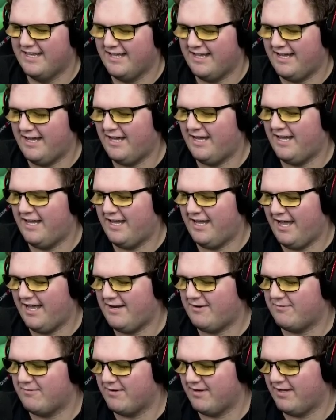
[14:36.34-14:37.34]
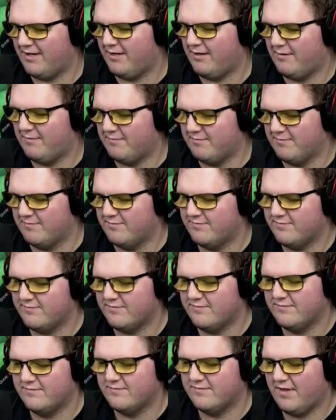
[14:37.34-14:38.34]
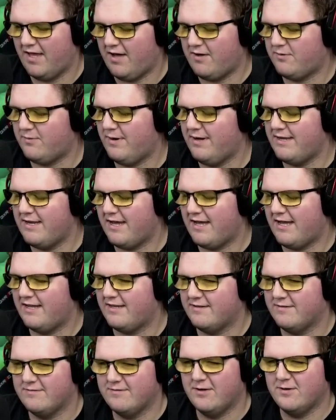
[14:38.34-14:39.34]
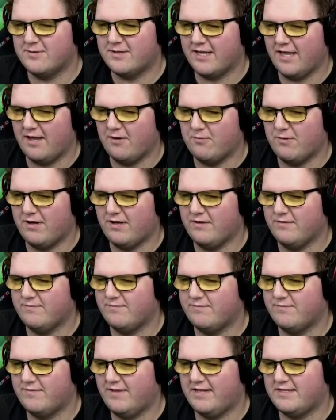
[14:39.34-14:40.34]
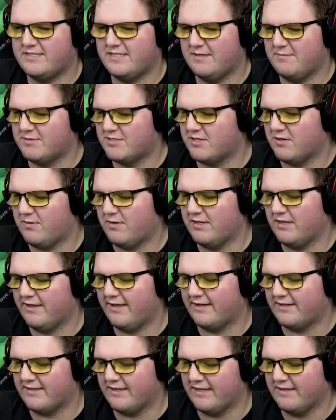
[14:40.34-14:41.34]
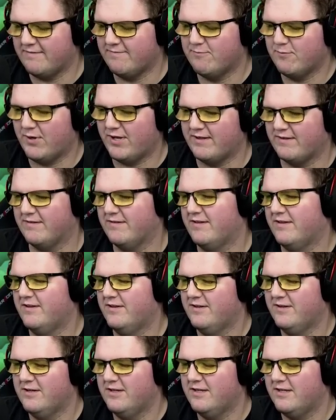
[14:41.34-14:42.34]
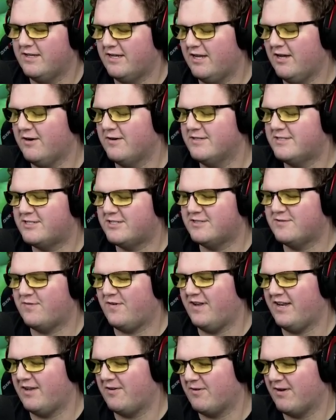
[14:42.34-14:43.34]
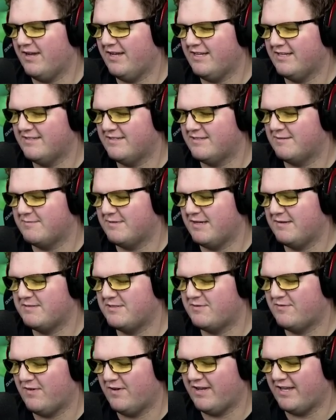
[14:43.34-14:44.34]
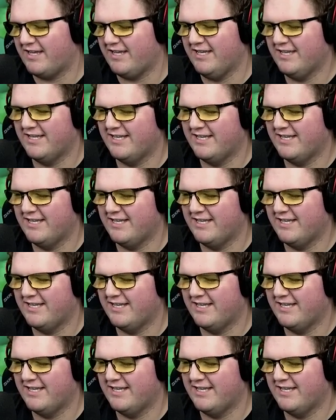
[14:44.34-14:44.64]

How do I not? Okay, well, that seems so unlikely, but. You know, it's just funny, right? Sometimes it's funny.